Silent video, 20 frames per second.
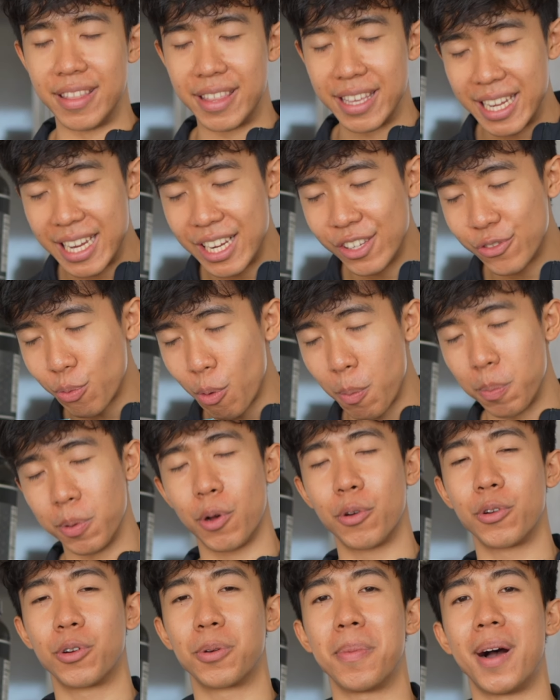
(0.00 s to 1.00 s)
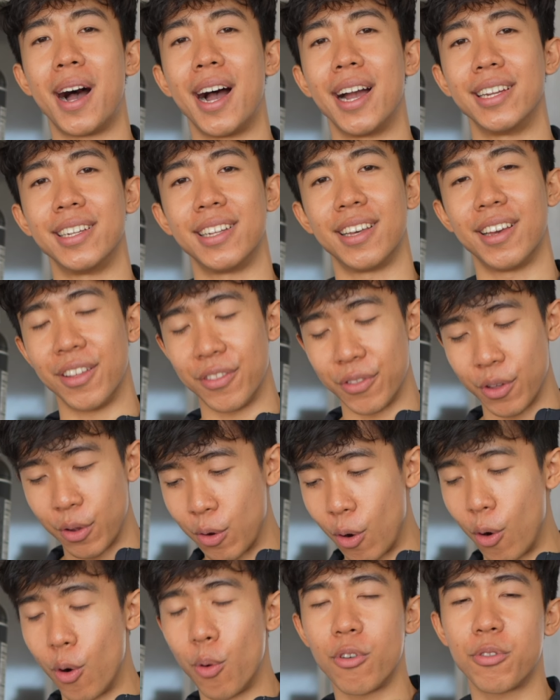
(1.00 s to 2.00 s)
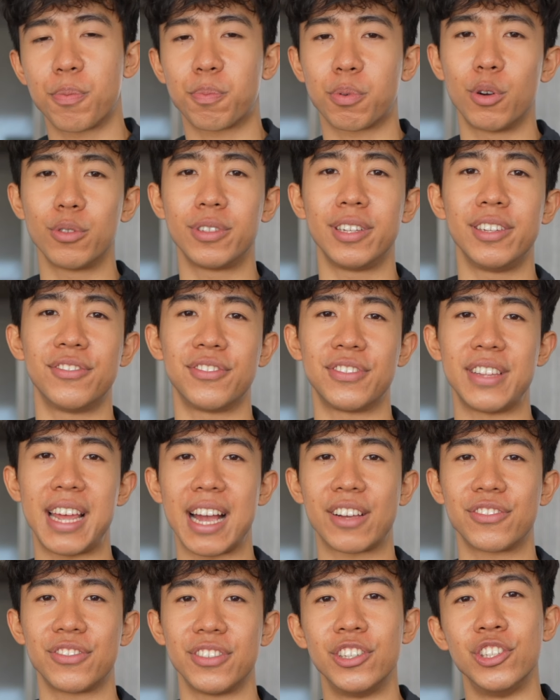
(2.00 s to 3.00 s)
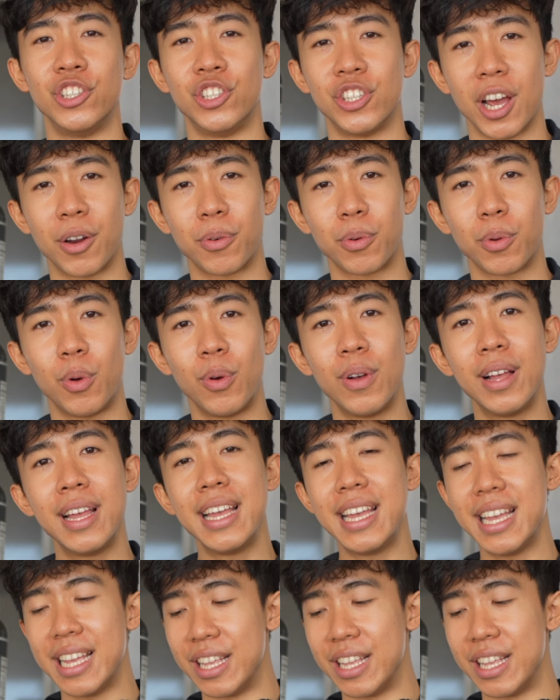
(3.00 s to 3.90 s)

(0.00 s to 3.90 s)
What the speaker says: these will blow your mind. The goal with protein snacks in general